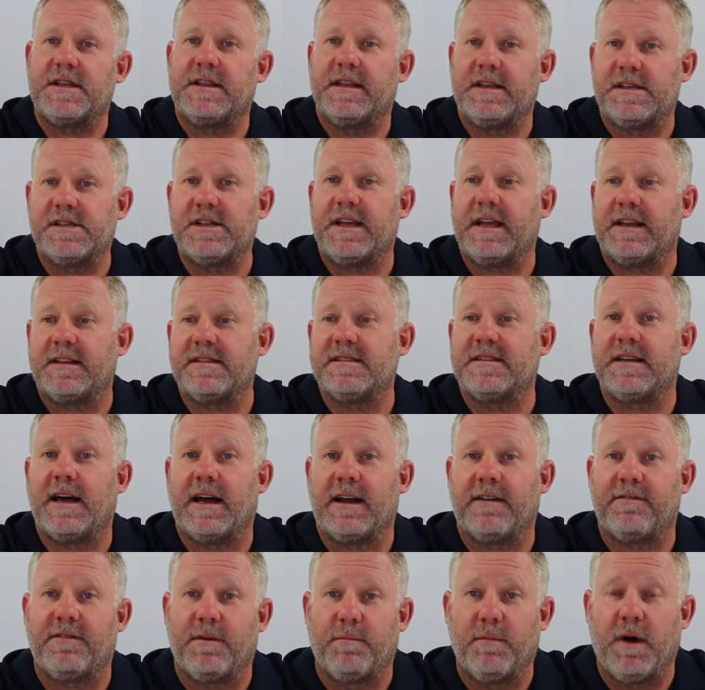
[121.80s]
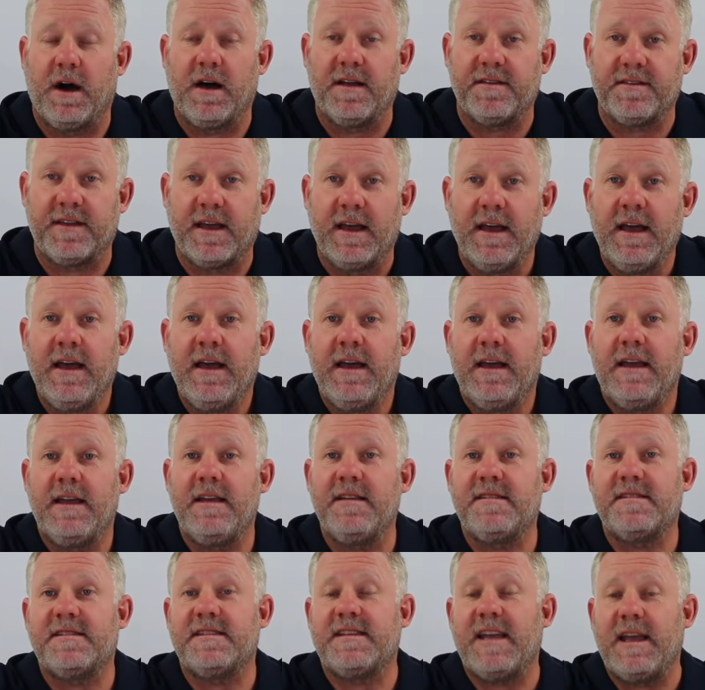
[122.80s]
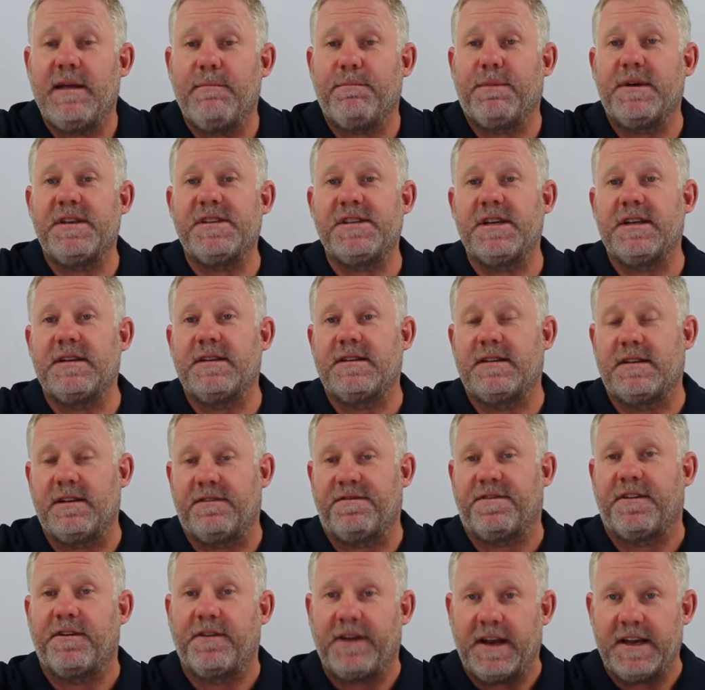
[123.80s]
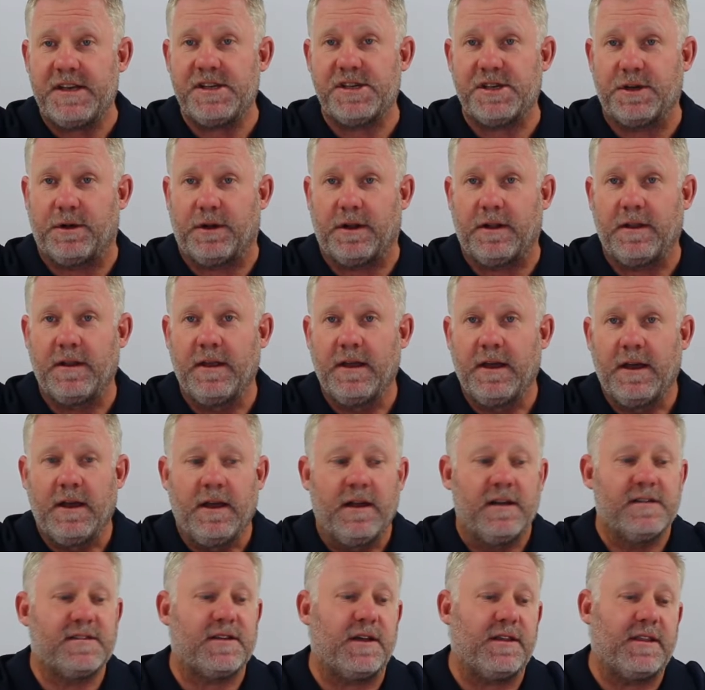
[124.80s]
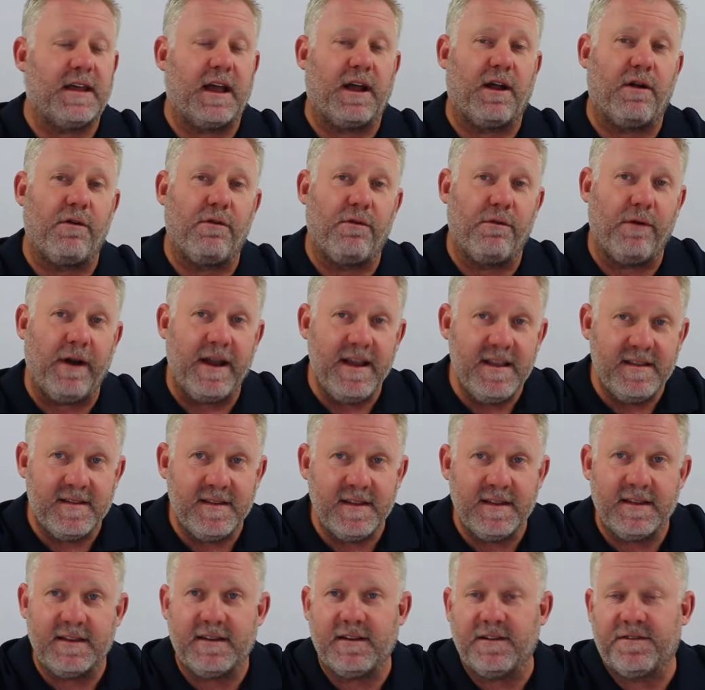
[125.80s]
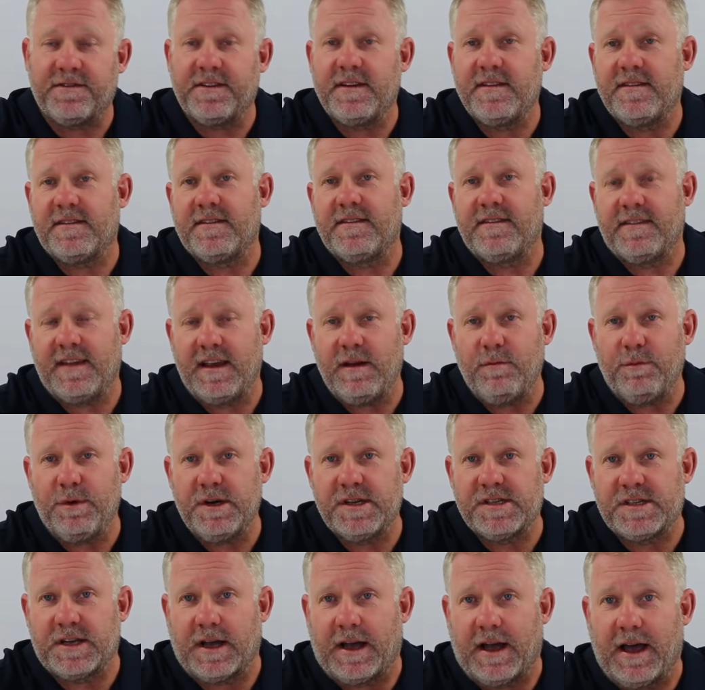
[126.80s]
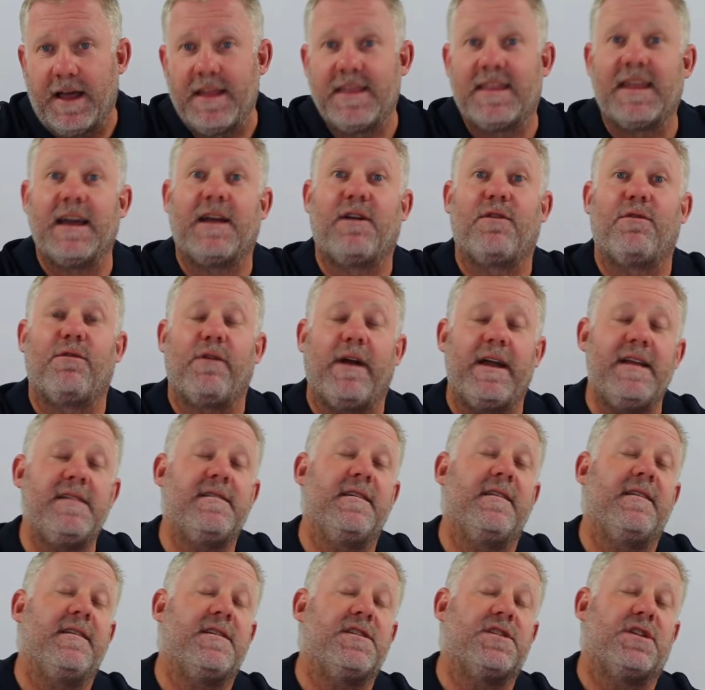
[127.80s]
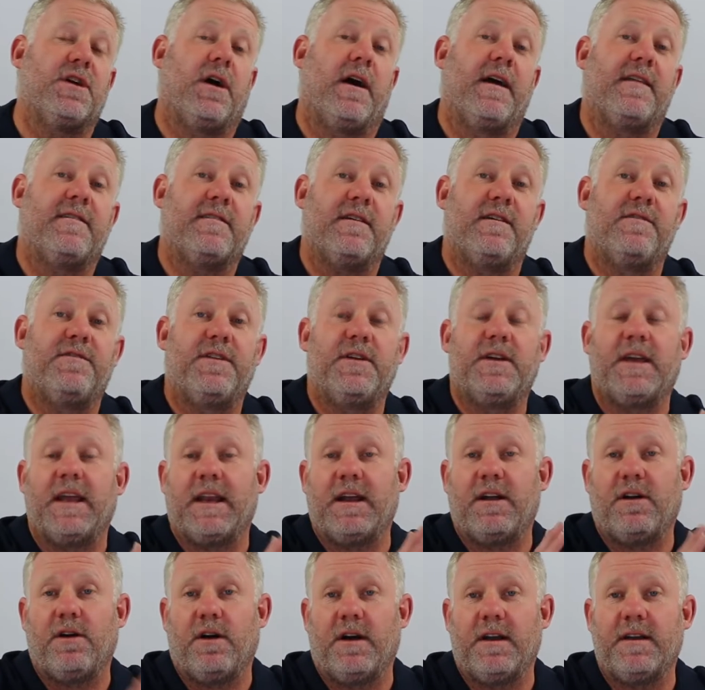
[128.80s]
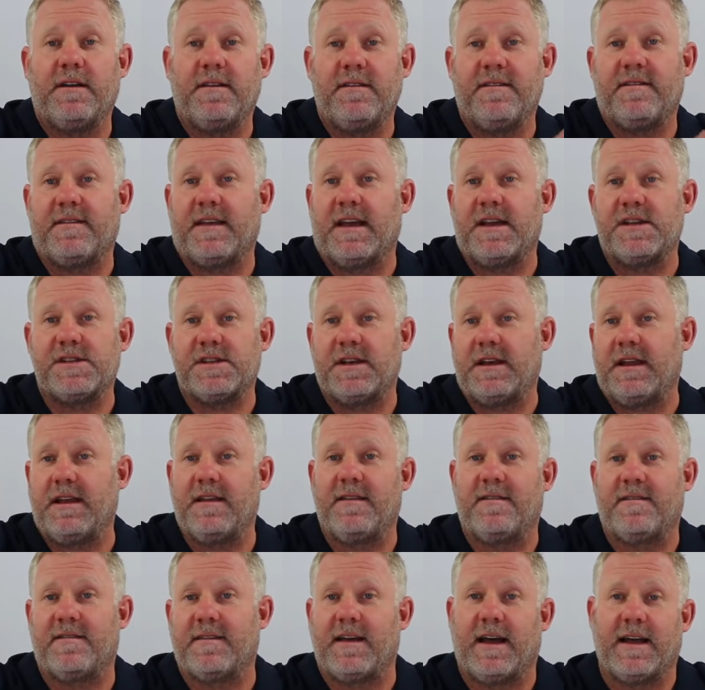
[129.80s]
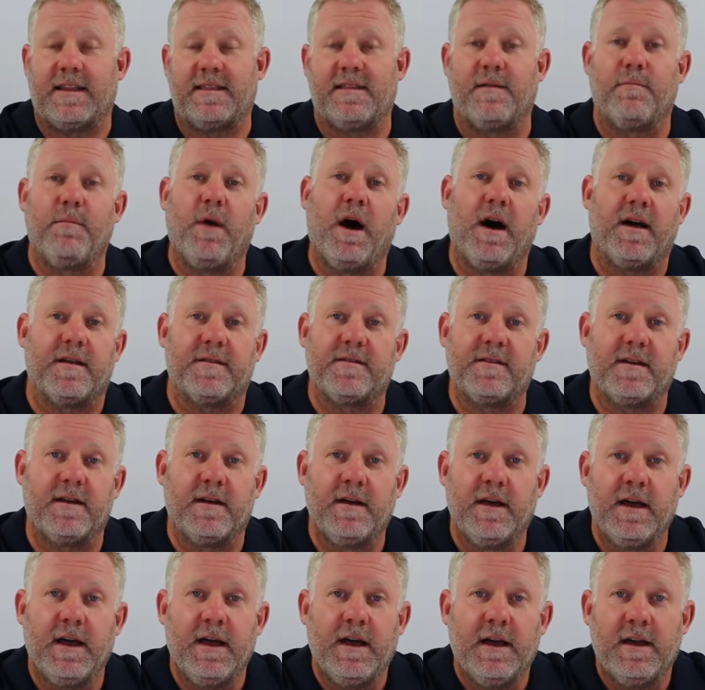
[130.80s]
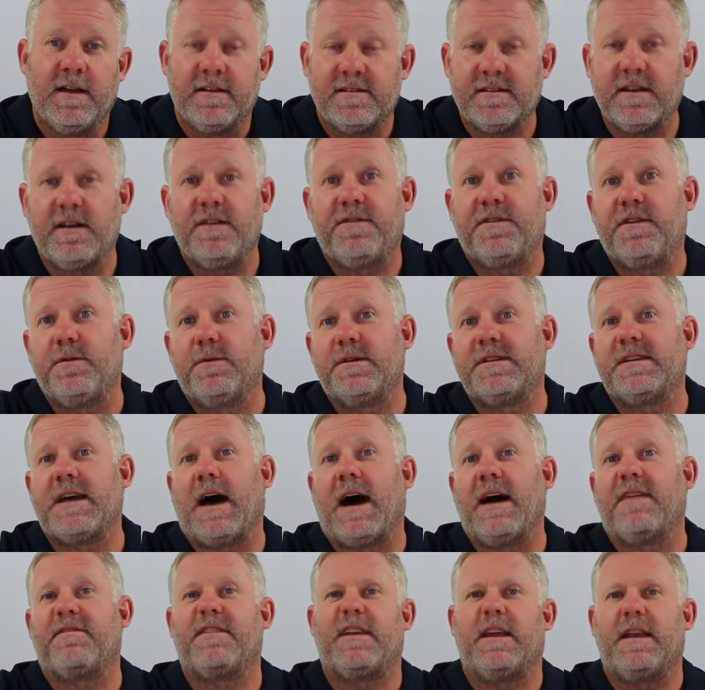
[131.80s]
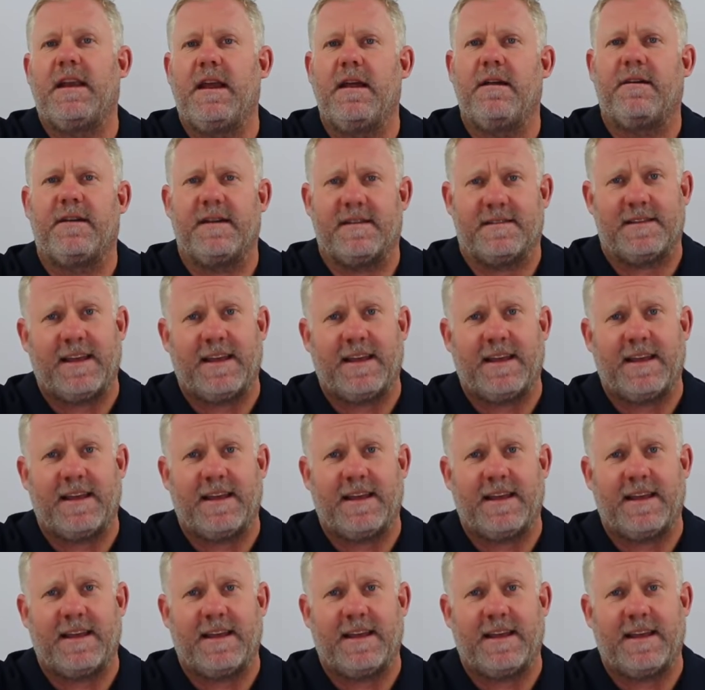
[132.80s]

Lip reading: that you get inside of a mask is temperature differential. So the greater the difference in temperature, the greater the chance of you getting condensation inside the mask. So if you were diving in areas